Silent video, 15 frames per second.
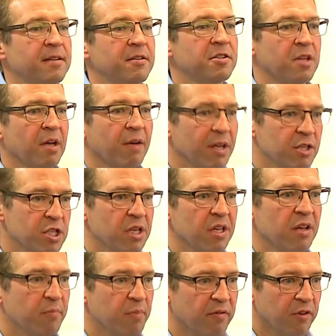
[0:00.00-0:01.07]
So actually
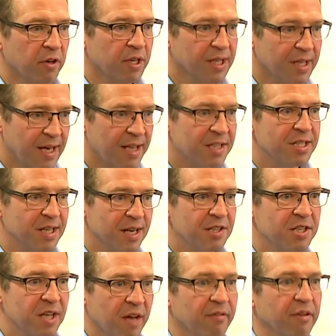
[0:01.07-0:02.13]
they've provided less and
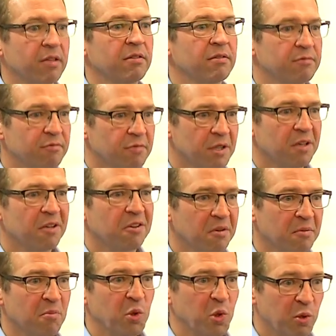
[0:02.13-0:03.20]
less cover rather
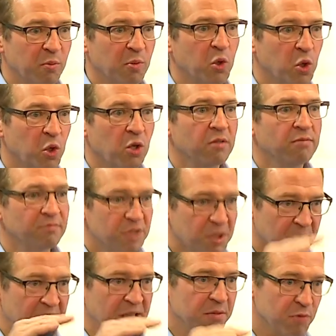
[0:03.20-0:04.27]
than more and more to
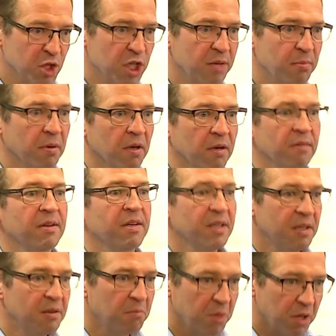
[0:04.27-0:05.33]
make them cheaper
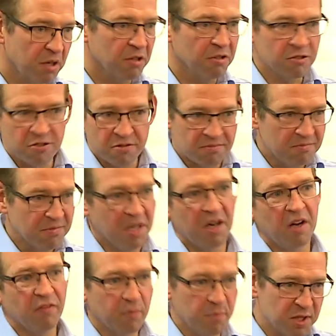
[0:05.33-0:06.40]
because
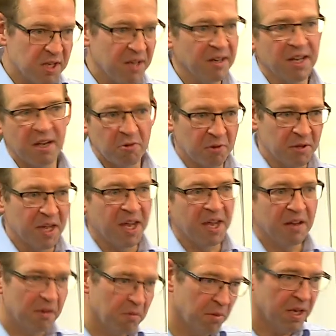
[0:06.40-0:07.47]
half a percent here or
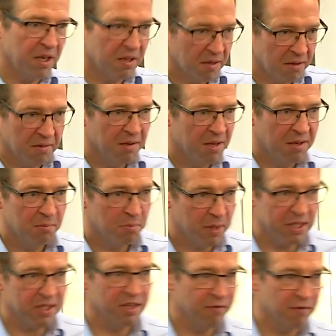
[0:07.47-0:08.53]
there can make a
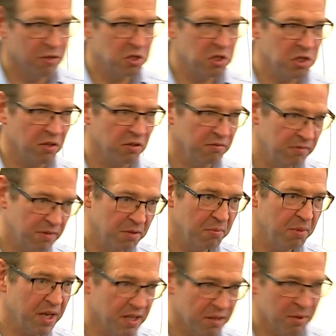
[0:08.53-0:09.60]
big difference on
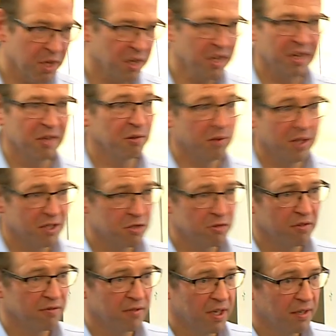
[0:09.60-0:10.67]
compare the market and all that
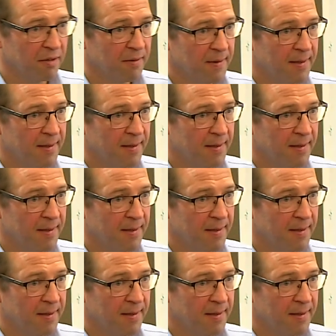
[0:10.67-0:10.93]
sort of thing.